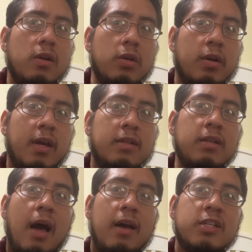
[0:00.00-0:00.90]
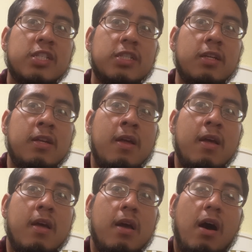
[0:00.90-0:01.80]
look at last
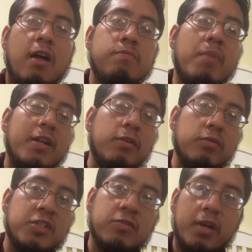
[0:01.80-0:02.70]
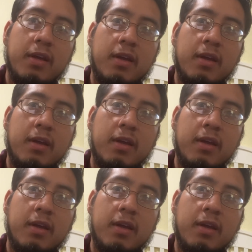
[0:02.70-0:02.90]
on meadows green,